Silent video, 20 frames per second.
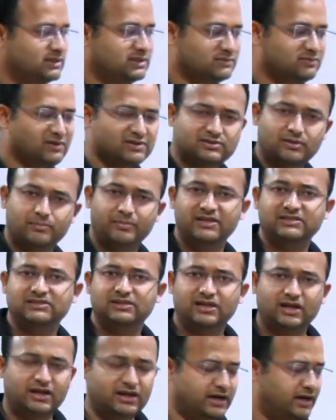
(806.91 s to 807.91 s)
This was a
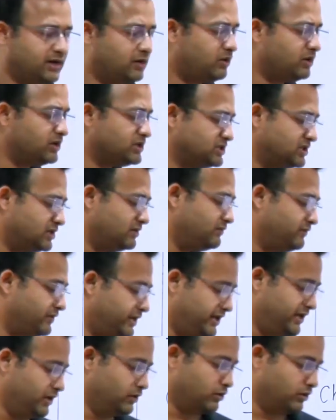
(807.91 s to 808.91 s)
basic introduction
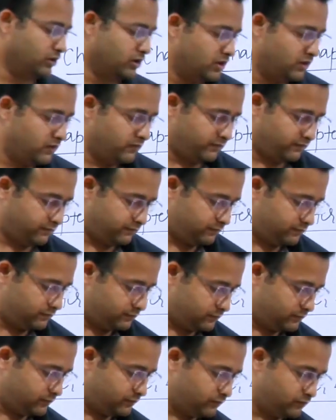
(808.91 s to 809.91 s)
video
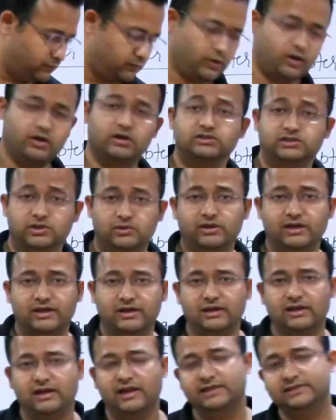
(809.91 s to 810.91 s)
for
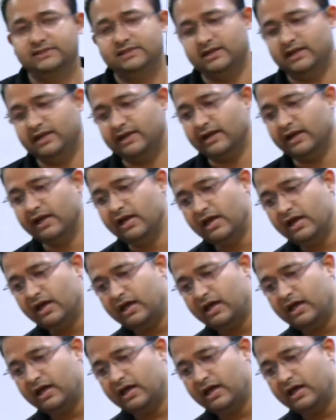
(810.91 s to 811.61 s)
geotechnical engineering.